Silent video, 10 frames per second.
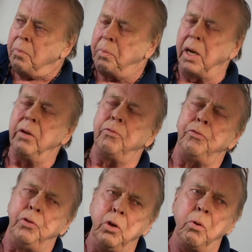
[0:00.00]
But
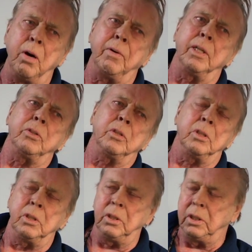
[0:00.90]
few of us
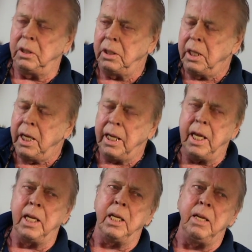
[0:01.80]

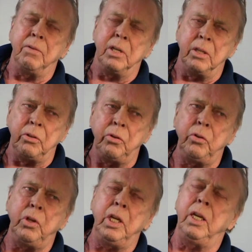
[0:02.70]
can even
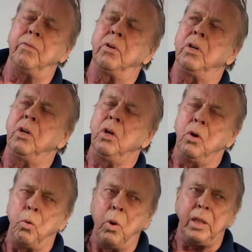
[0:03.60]
conceive
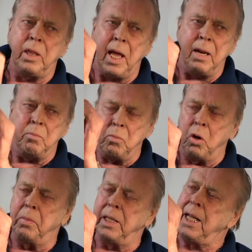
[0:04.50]
what that
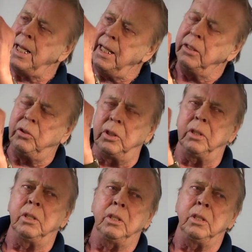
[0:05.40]
moment, that instant,